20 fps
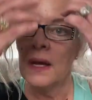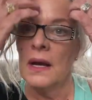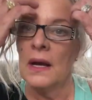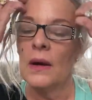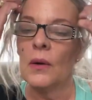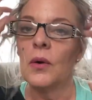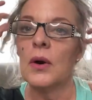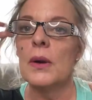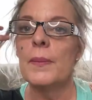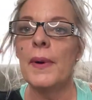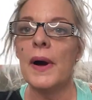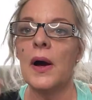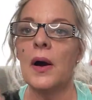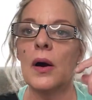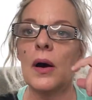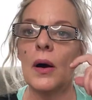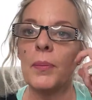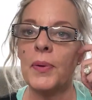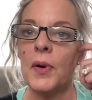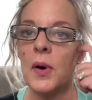What
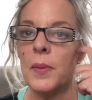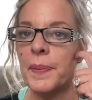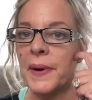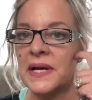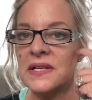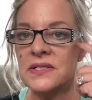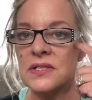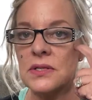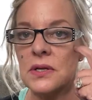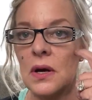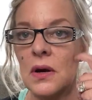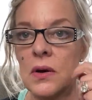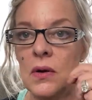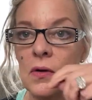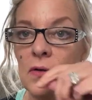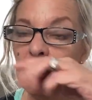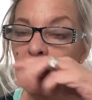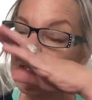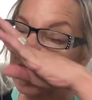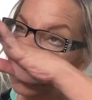about a propane
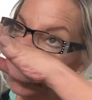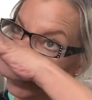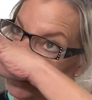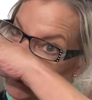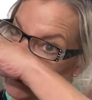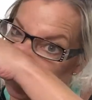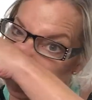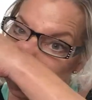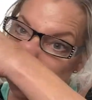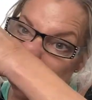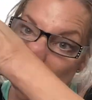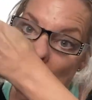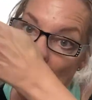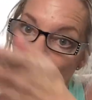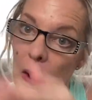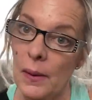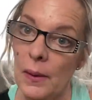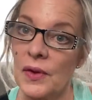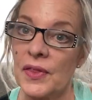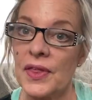stove
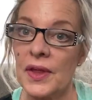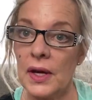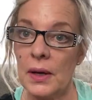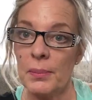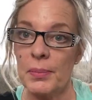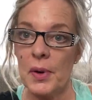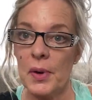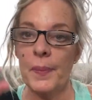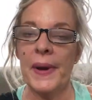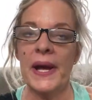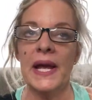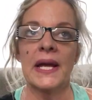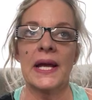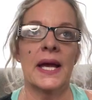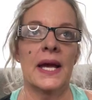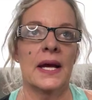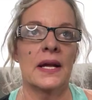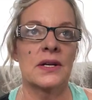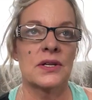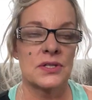with propane
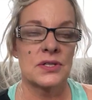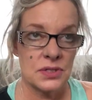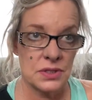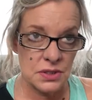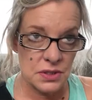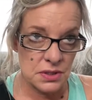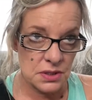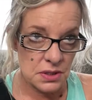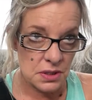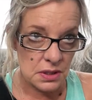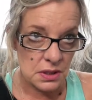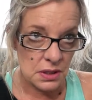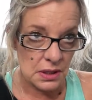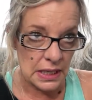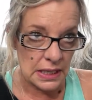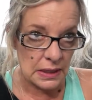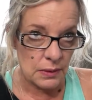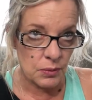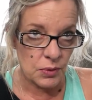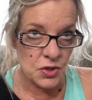canisters?
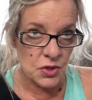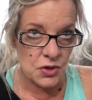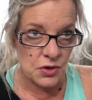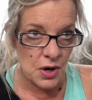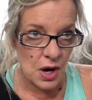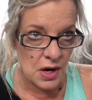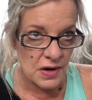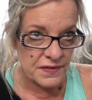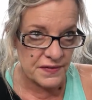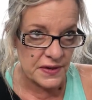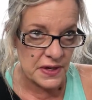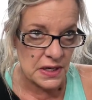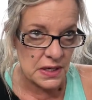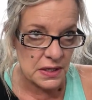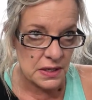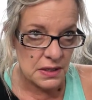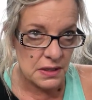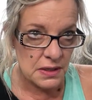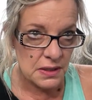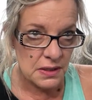Like when you're RVing.
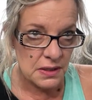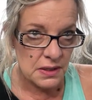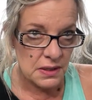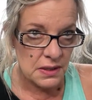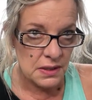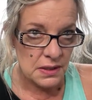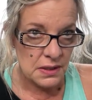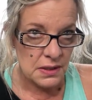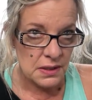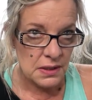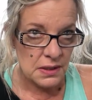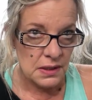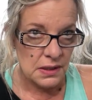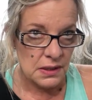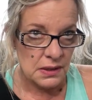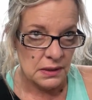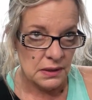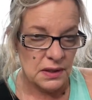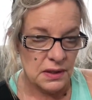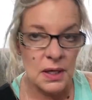
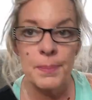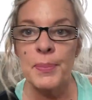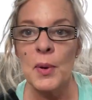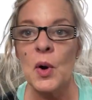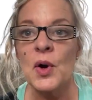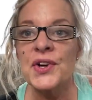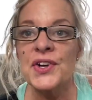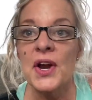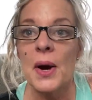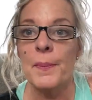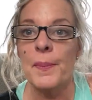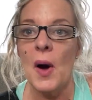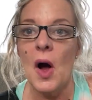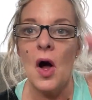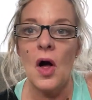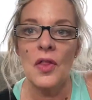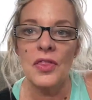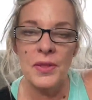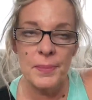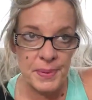They're boarding up
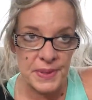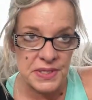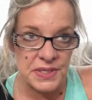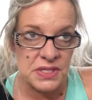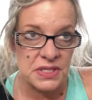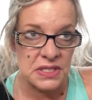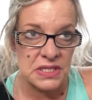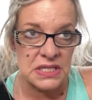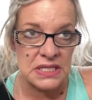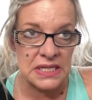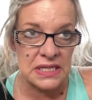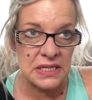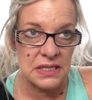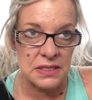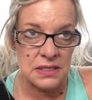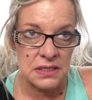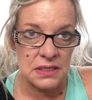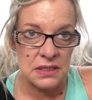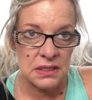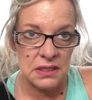all the
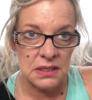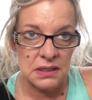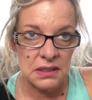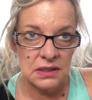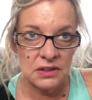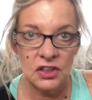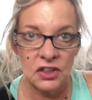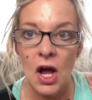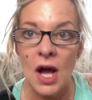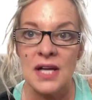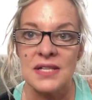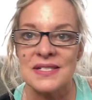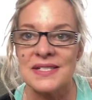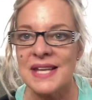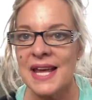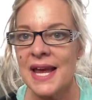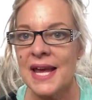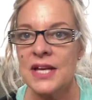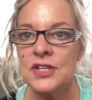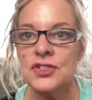businesses in Los
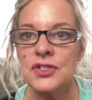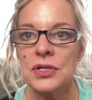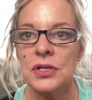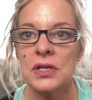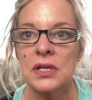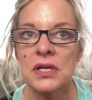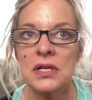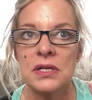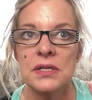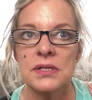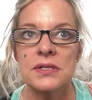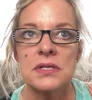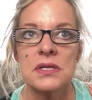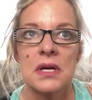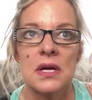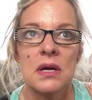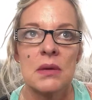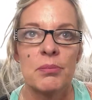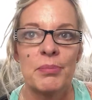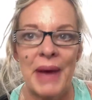Angeles,
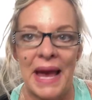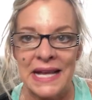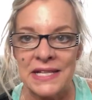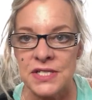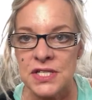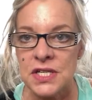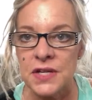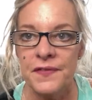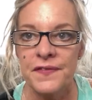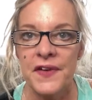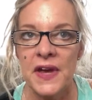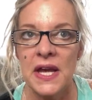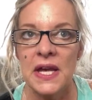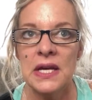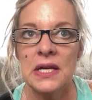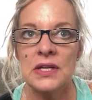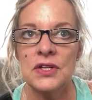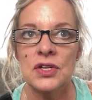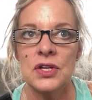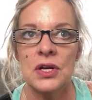
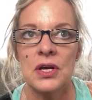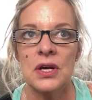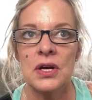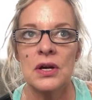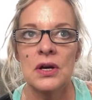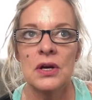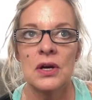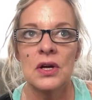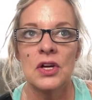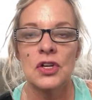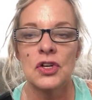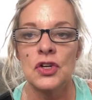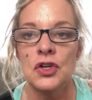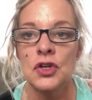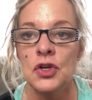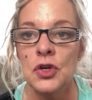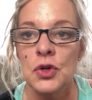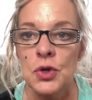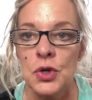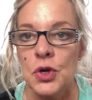Pennsylvania,
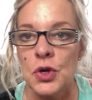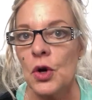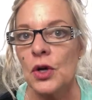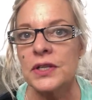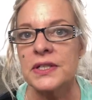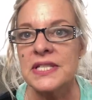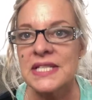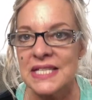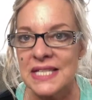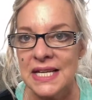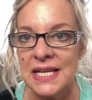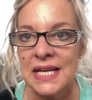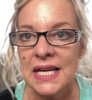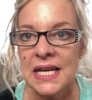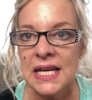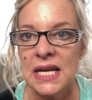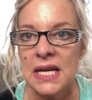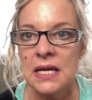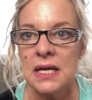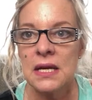New York
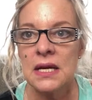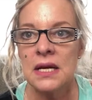City.